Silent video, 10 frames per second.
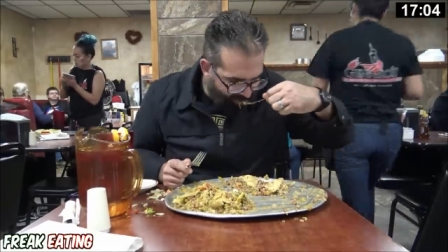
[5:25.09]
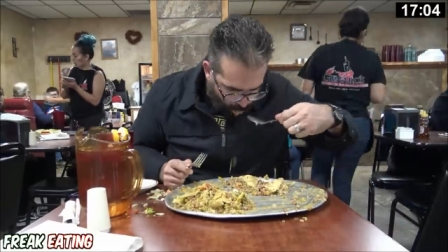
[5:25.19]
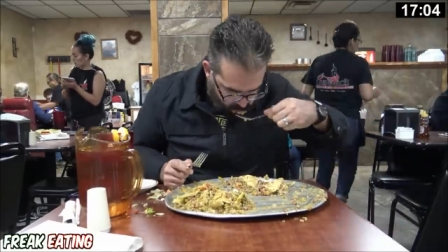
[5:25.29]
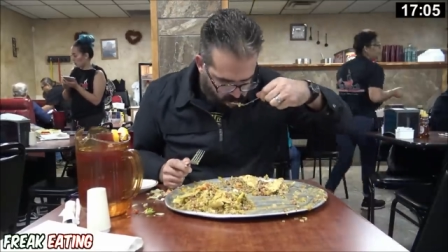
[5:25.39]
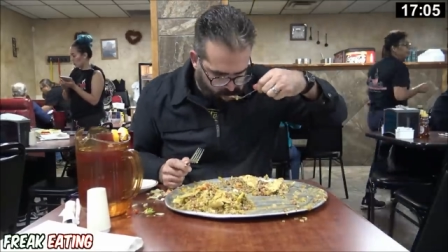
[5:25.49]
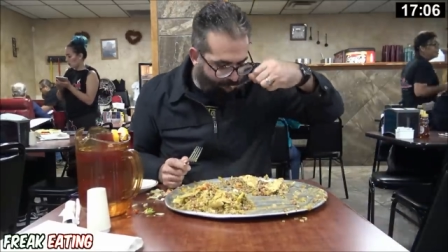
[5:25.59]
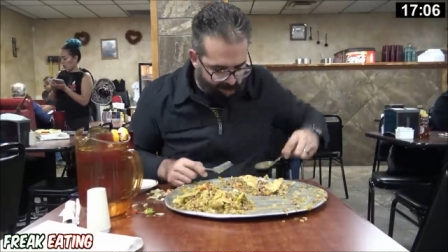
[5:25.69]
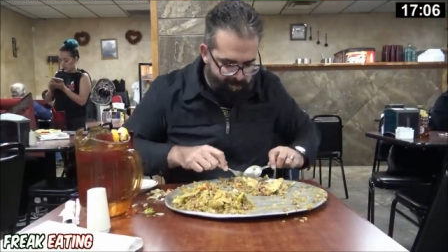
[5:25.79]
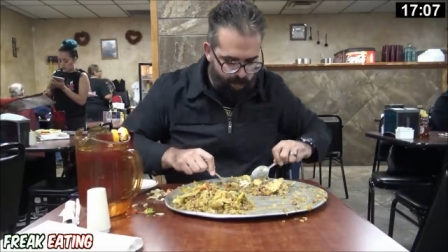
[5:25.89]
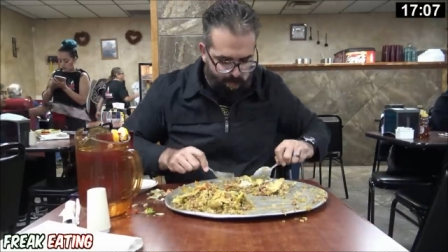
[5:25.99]
and I was
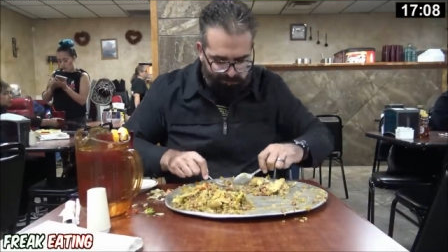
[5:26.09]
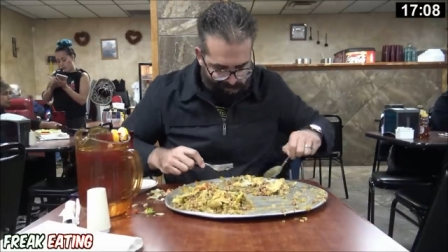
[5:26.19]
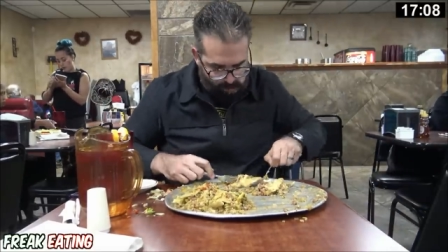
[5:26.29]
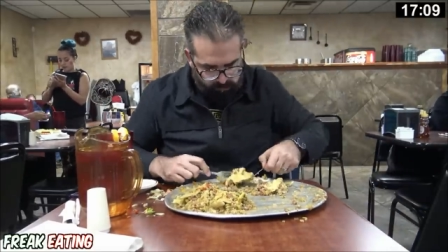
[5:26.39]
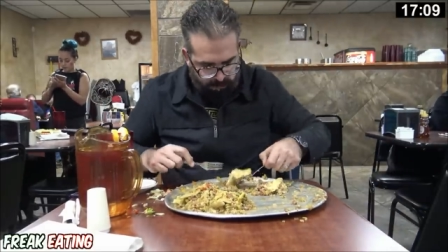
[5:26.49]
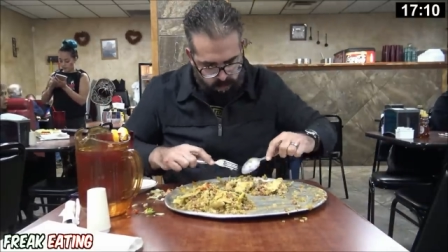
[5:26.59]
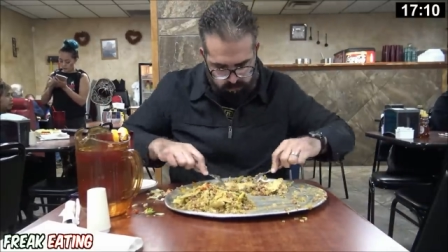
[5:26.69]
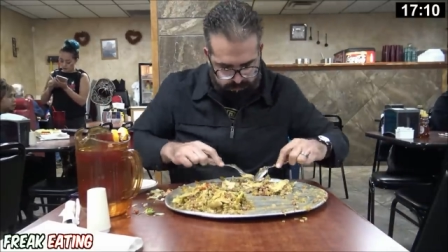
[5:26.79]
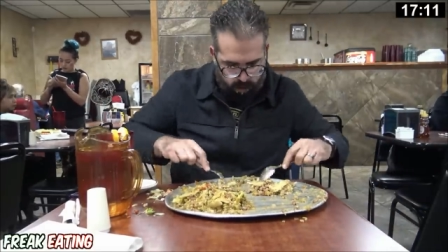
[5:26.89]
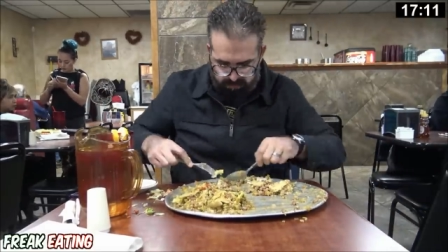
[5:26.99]
hoping to add my name to
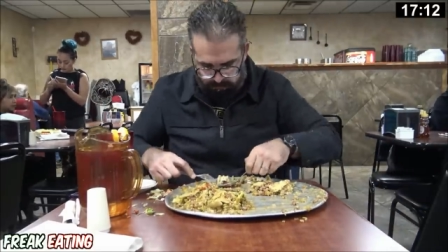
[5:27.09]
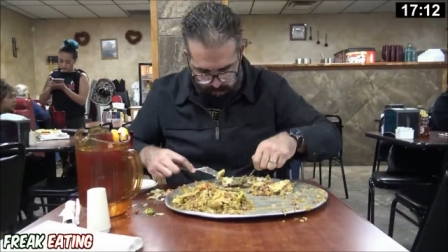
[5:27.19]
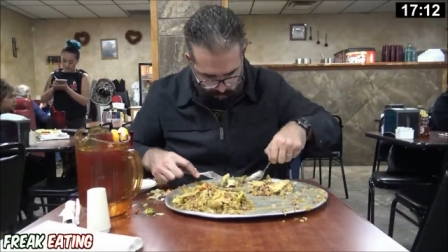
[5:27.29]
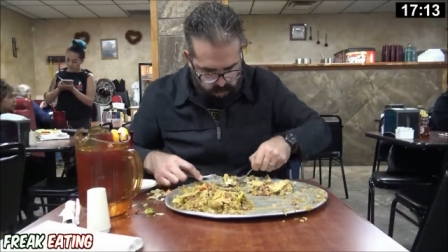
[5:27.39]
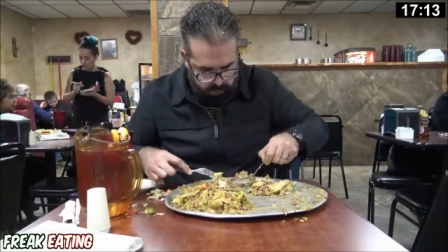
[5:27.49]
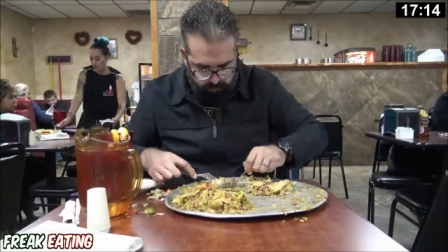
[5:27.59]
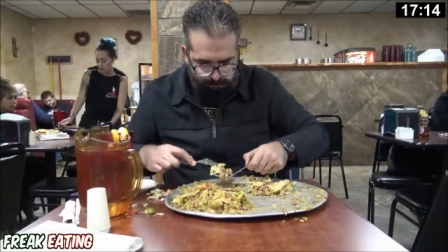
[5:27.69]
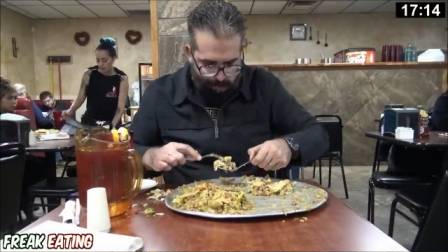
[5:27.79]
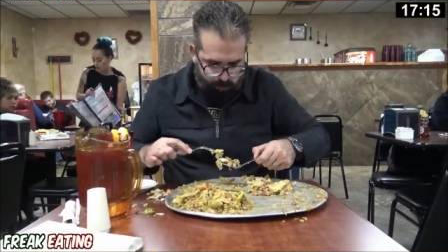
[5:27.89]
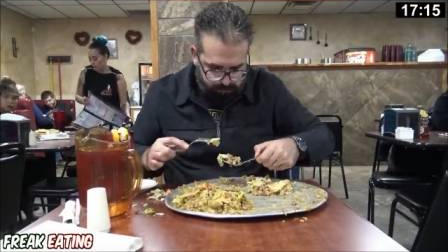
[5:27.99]
that short list of
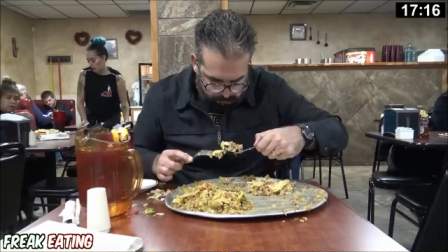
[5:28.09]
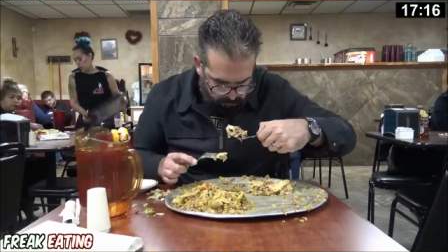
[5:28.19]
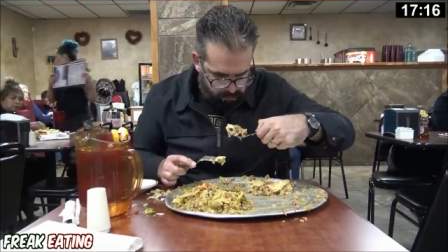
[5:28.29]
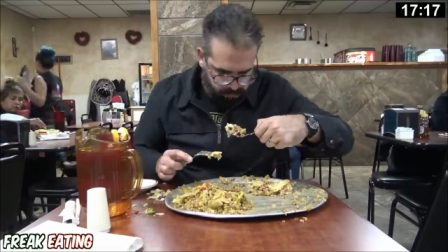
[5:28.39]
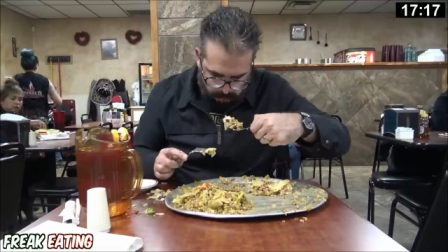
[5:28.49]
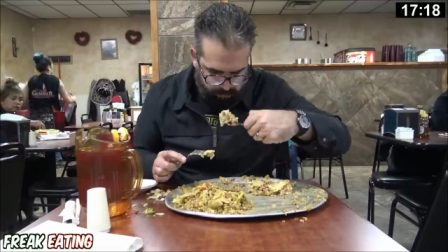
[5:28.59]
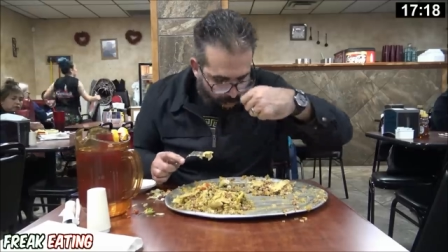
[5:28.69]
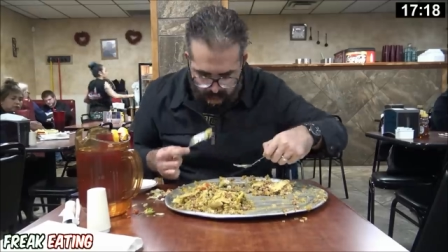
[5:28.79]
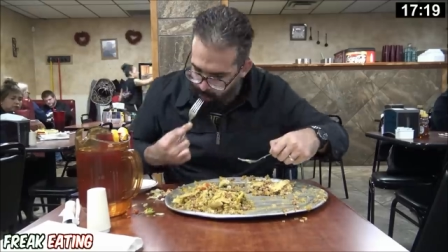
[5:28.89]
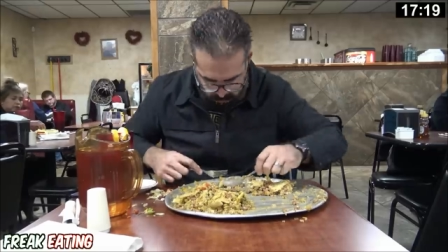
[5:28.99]
champions, of
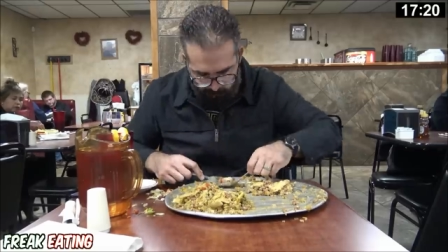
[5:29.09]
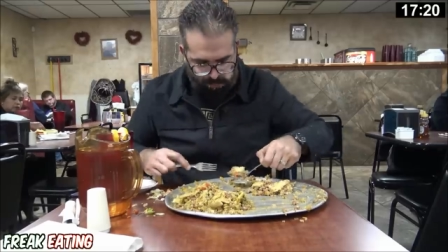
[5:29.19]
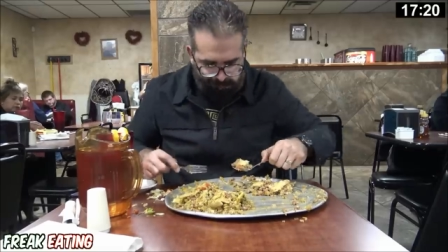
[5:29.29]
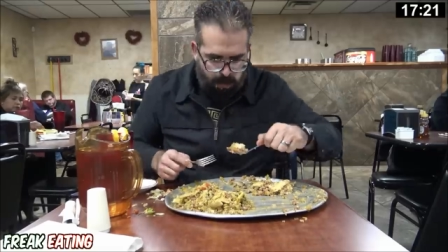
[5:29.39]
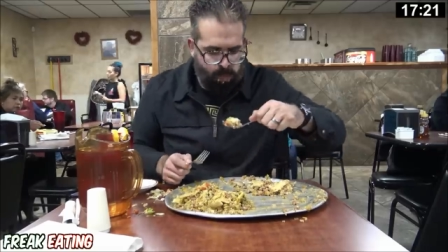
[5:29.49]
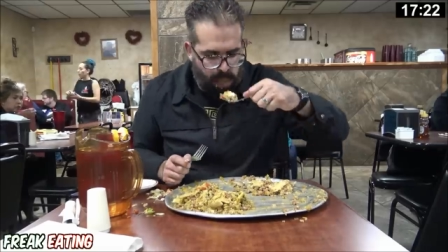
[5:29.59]
true Sopapilla